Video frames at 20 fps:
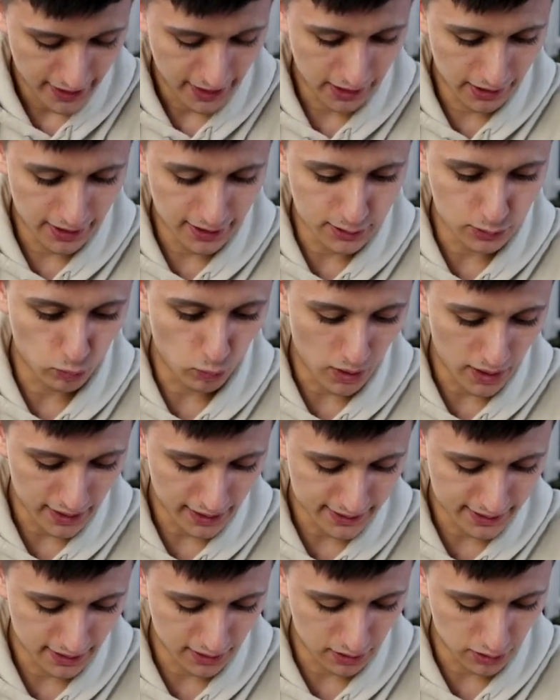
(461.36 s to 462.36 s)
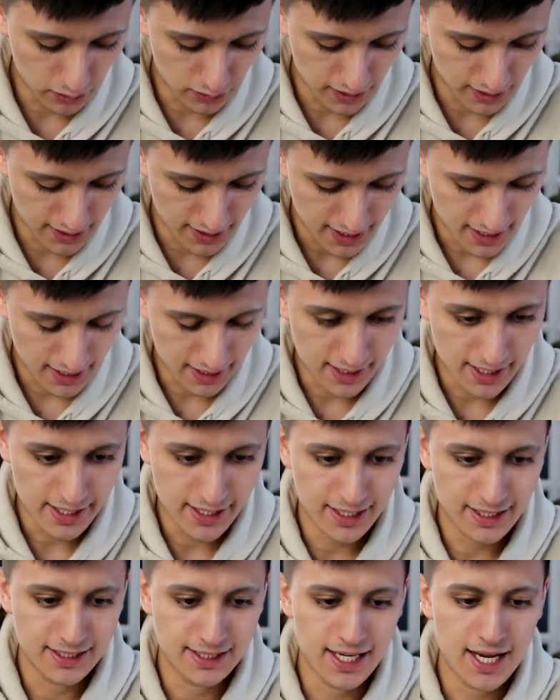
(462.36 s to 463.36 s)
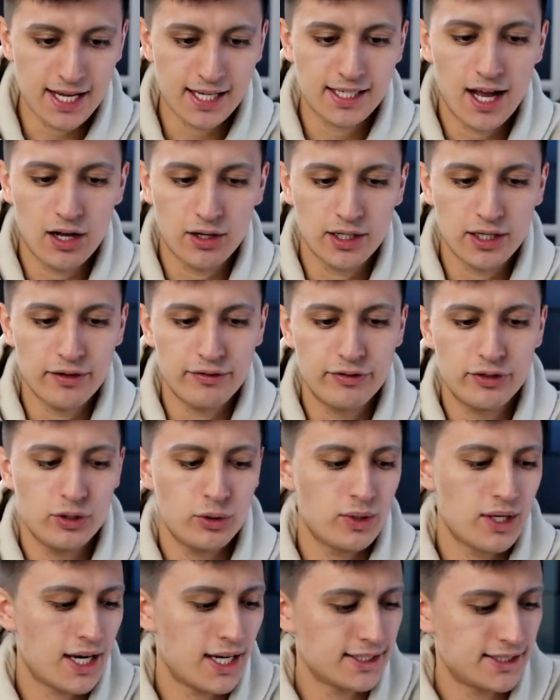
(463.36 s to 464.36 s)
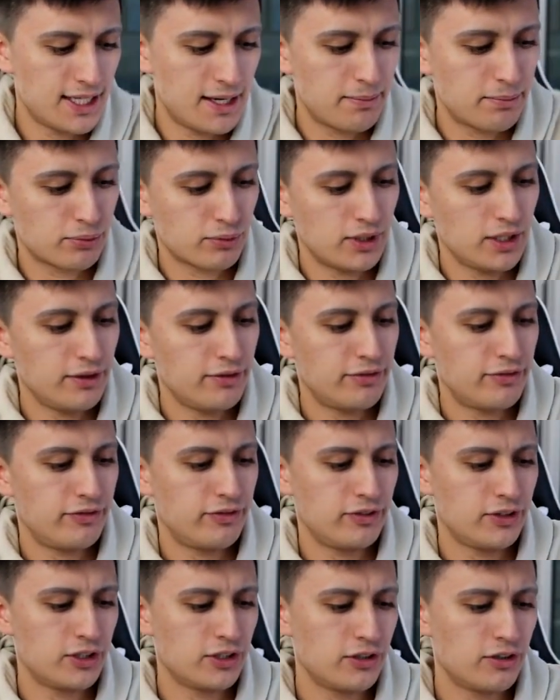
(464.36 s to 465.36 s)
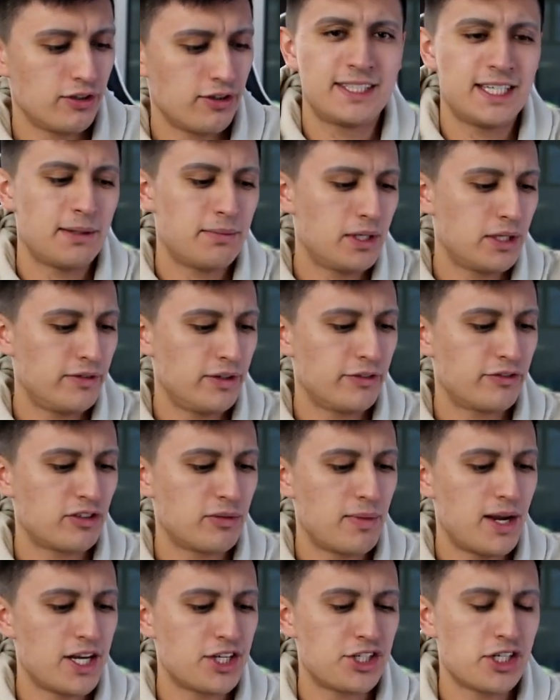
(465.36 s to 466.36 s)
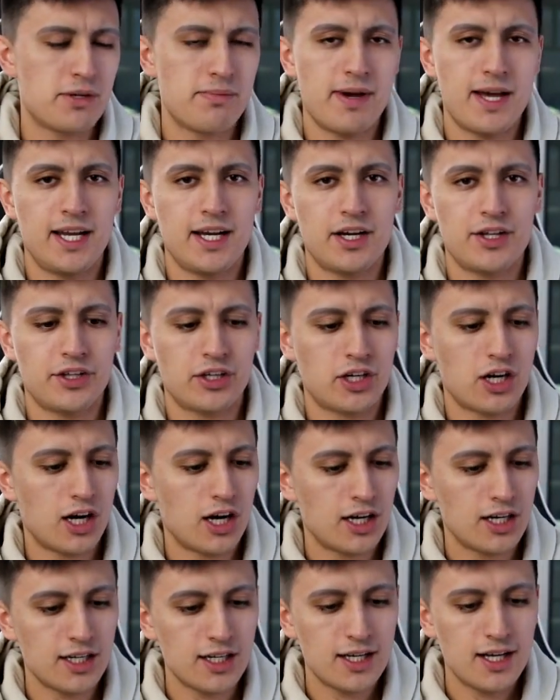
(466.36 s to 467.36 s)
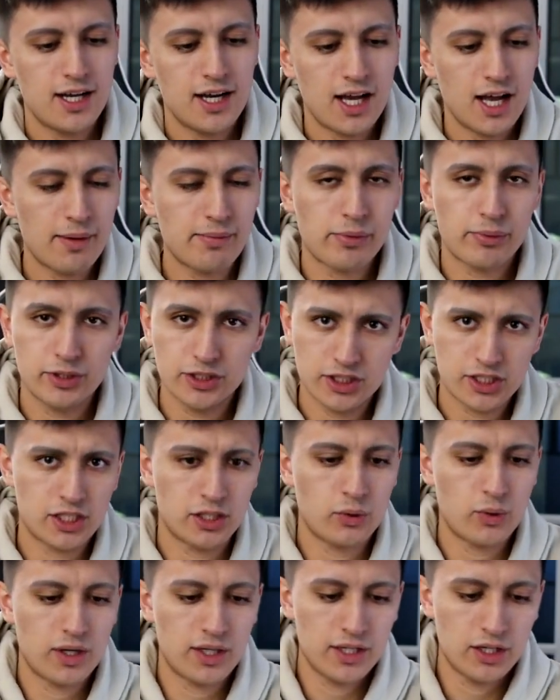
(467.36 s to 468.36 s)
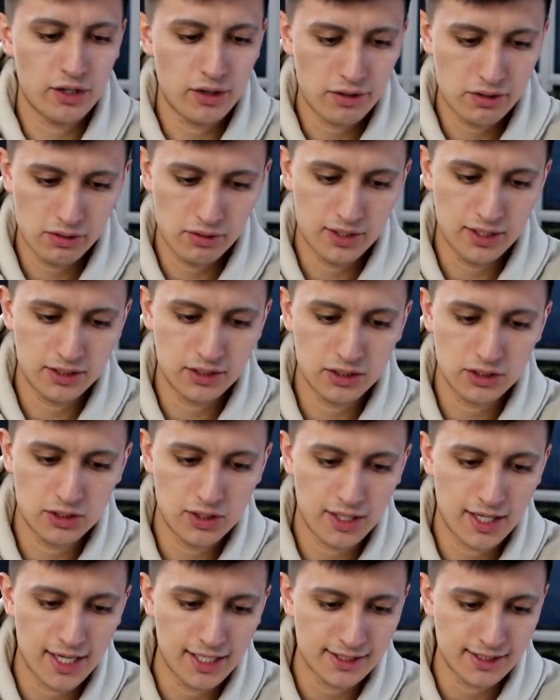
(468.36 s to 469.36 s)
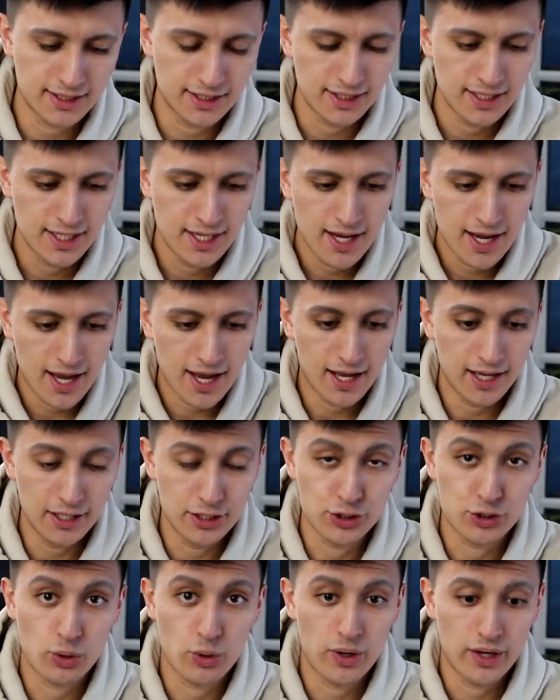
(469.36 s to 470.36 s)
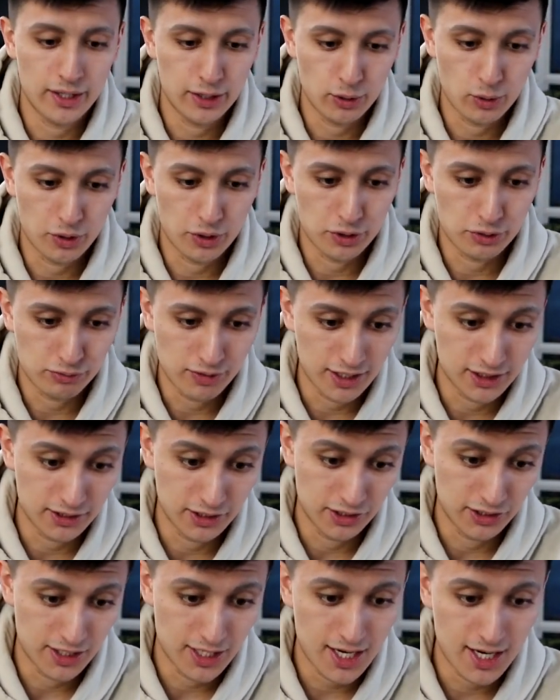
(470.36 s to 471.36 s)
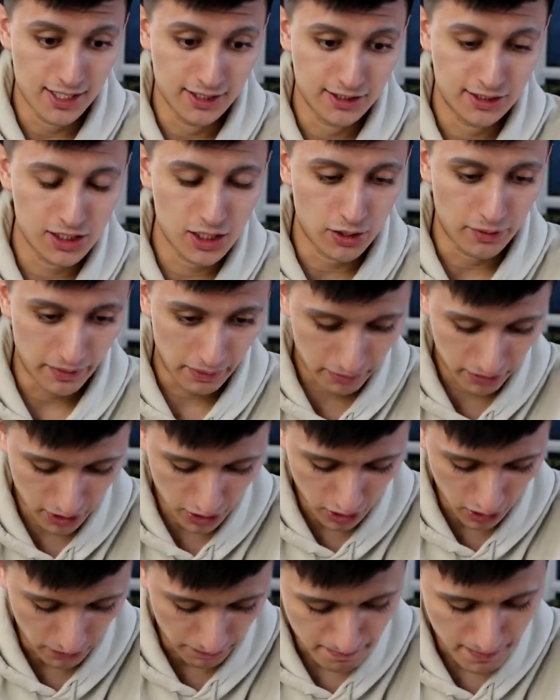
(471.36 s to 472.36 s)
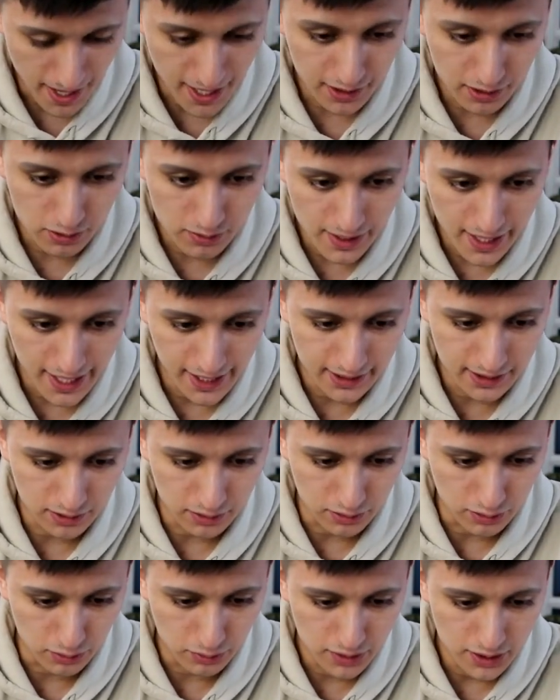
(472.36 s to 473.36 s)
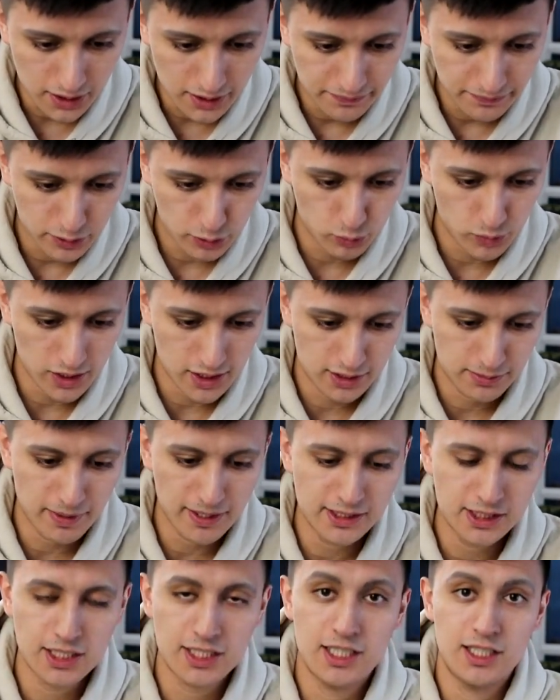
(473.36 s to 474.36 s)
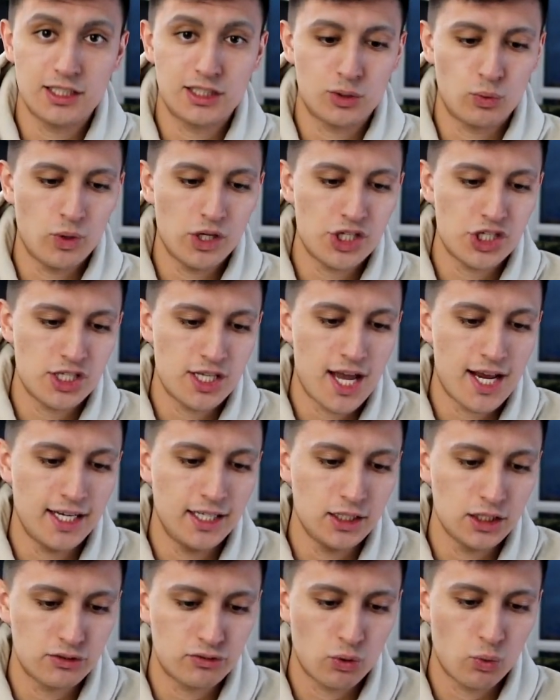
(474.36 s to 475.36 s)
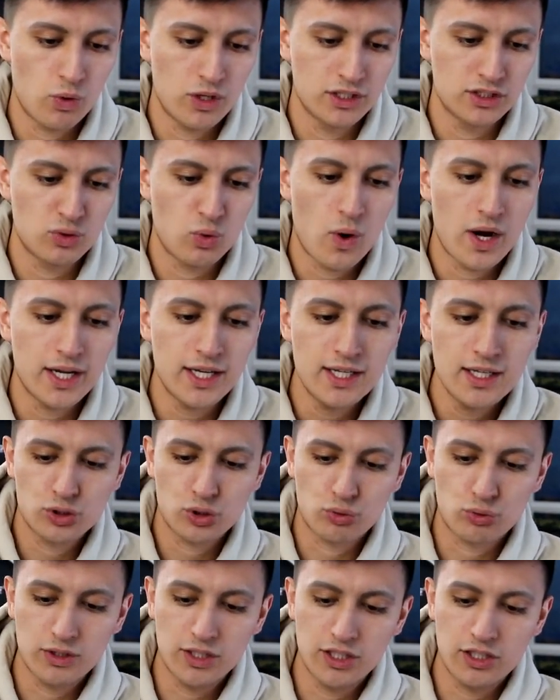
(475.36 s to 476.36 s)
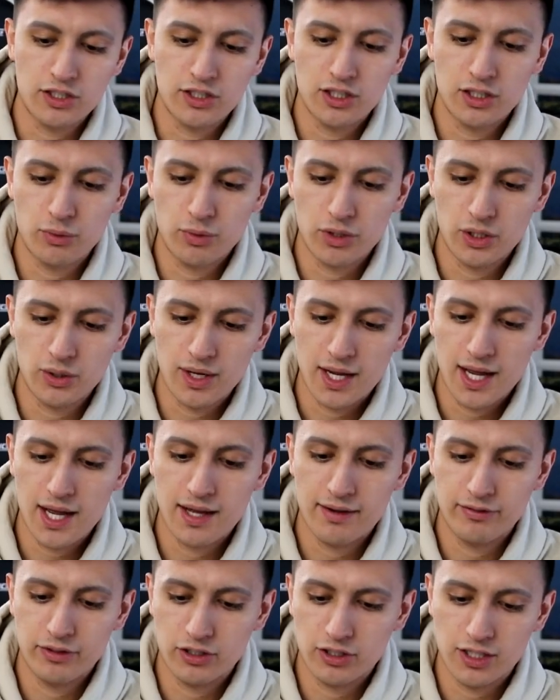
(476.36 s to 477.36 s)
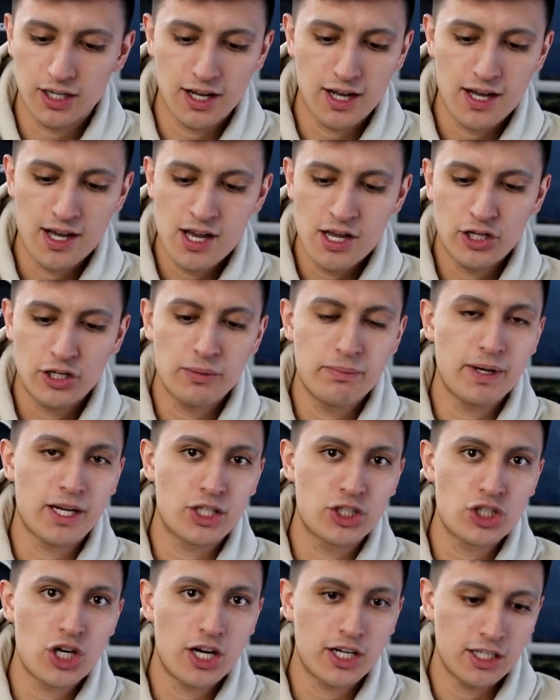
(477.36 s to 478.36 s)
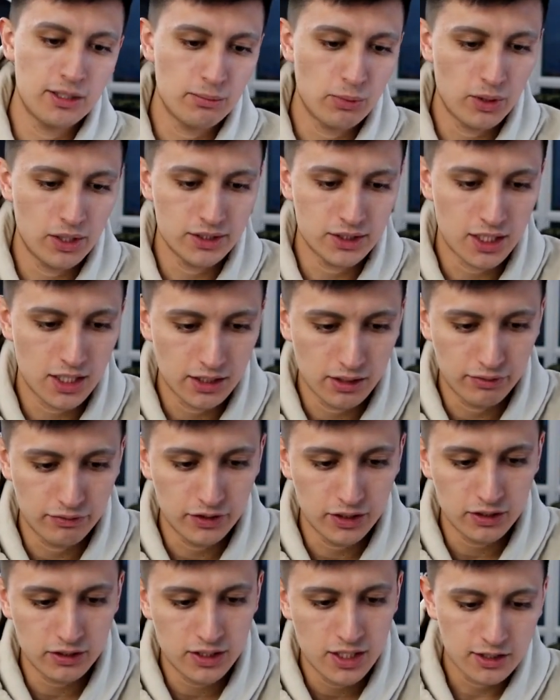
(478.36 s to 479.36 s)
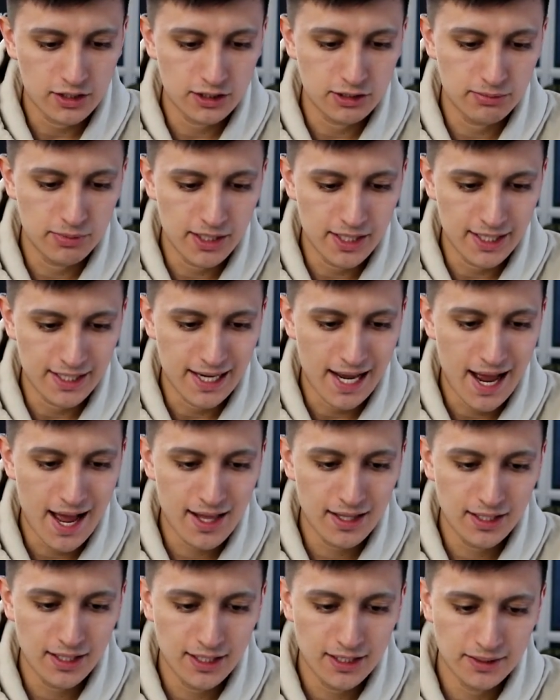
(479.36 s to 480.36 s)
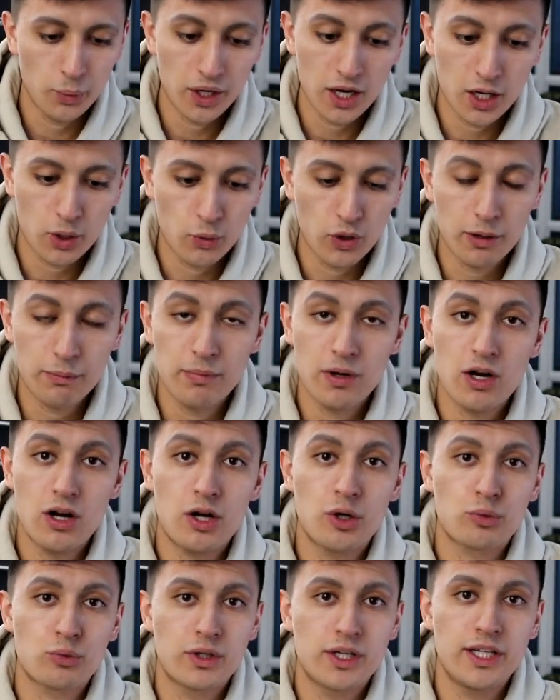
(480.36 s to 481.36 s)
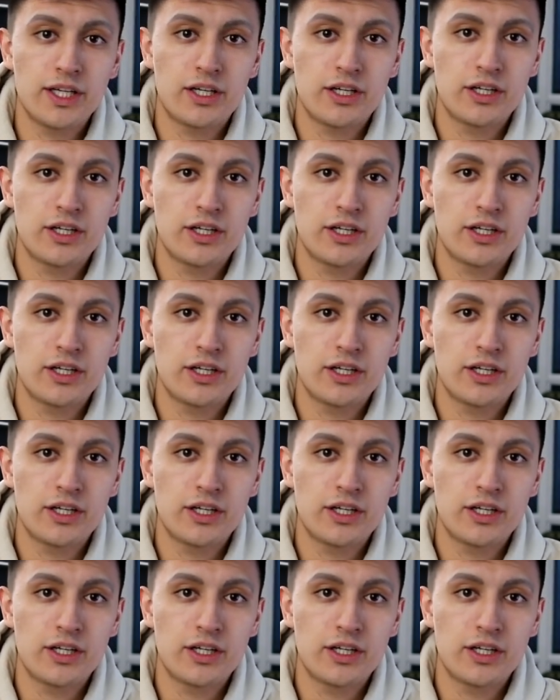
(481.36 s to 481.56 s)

Here is what is included in the deck. I'll give you guys a brief little tidbit of information depending on the card, uh, but we're just gonna quickly go through this so you guys can uh, enjoy your rest of your day. So here we go. Mallow and Luna. It's basically a switch that heals for 120, so really good when you have your uh, your big chunky boys on the field, Guzma and Hala. We got Quick Ball, really